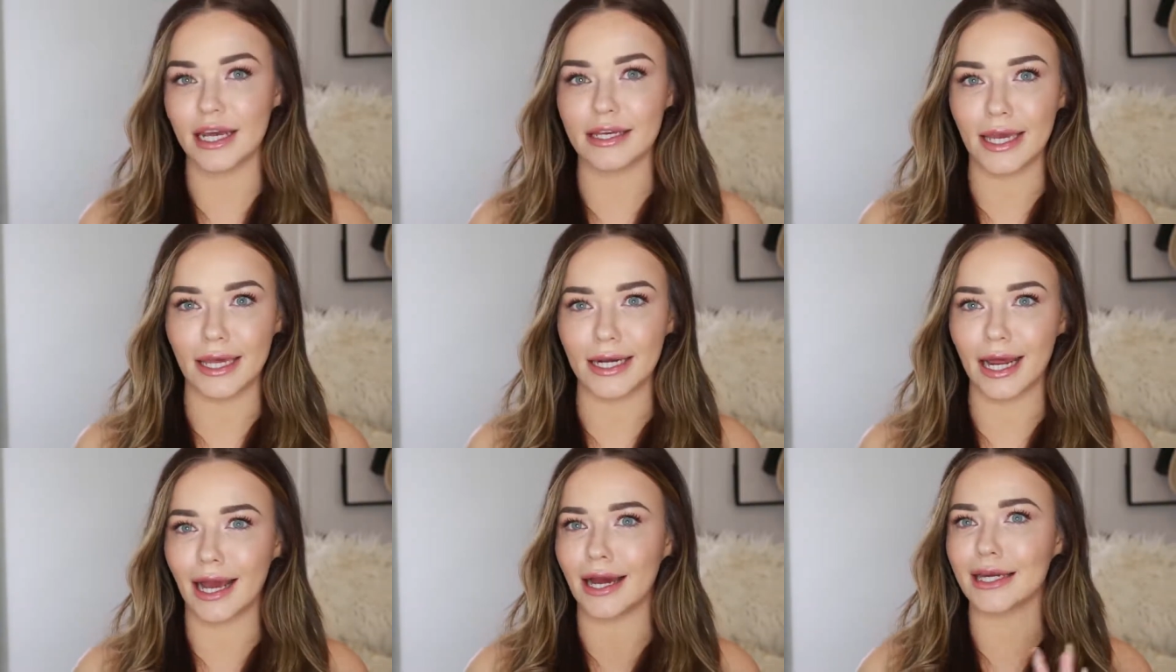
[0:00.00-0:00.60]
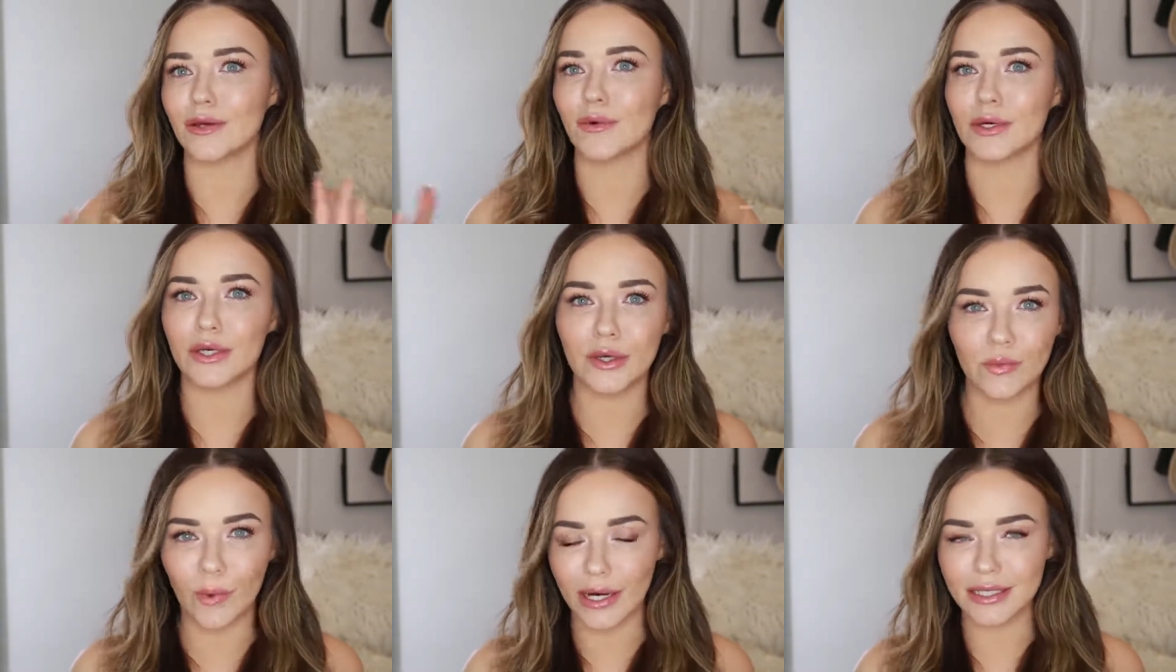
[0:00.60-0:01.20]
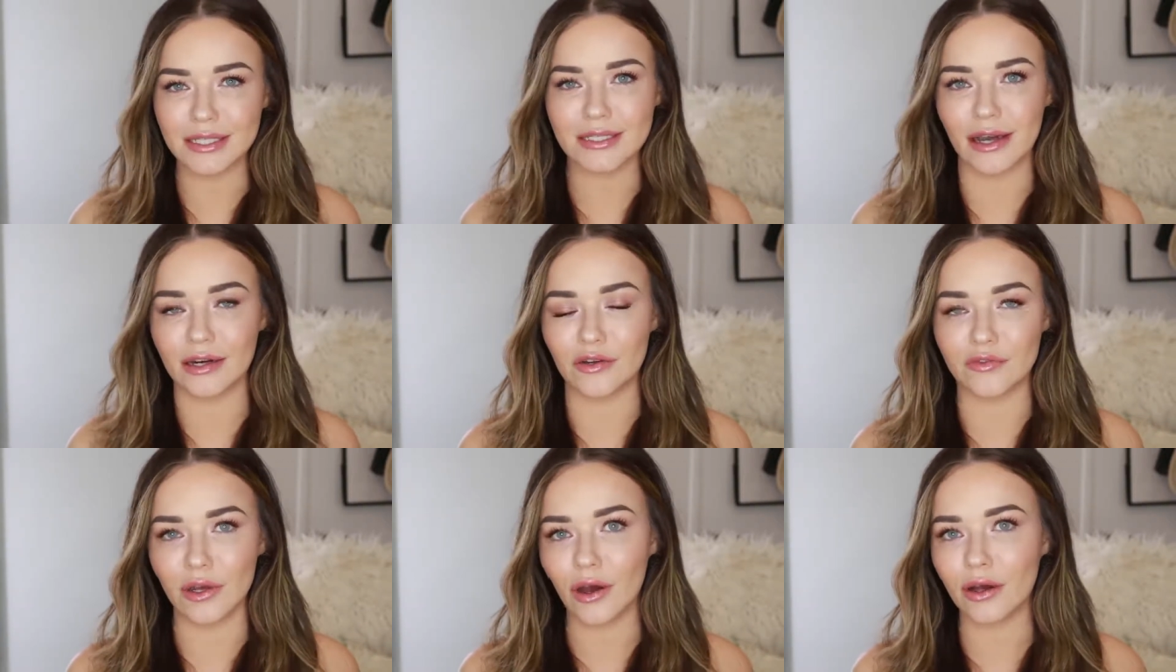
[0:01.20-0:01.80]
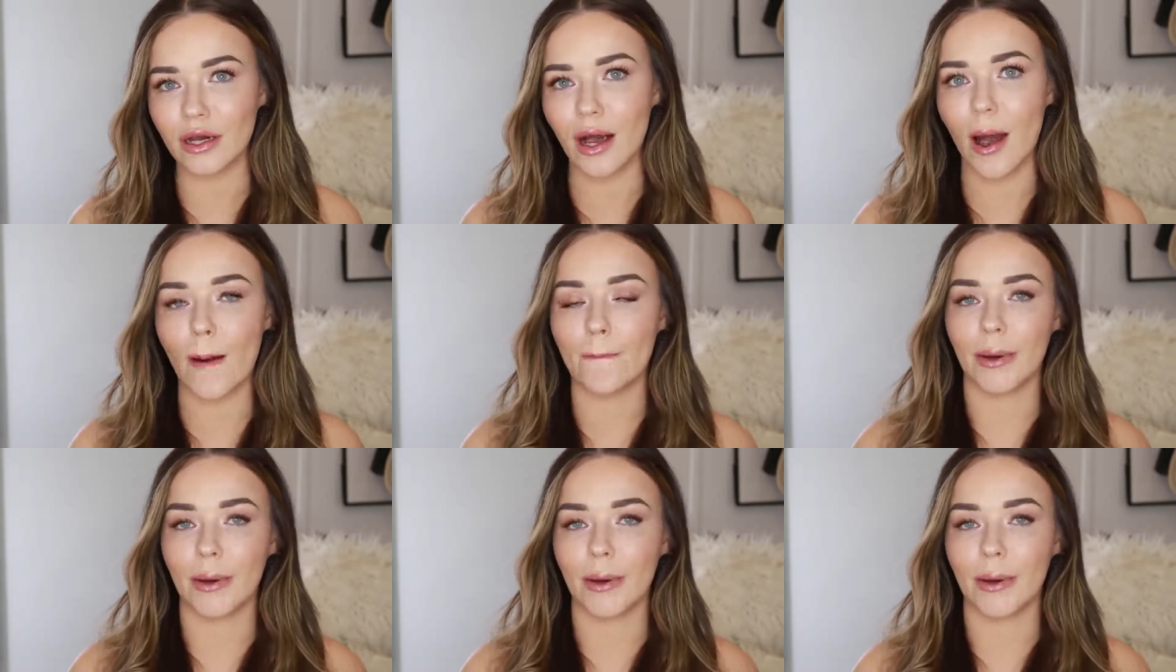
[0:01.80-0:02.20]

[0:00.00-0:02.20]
Again, anyone can wear this kind of look,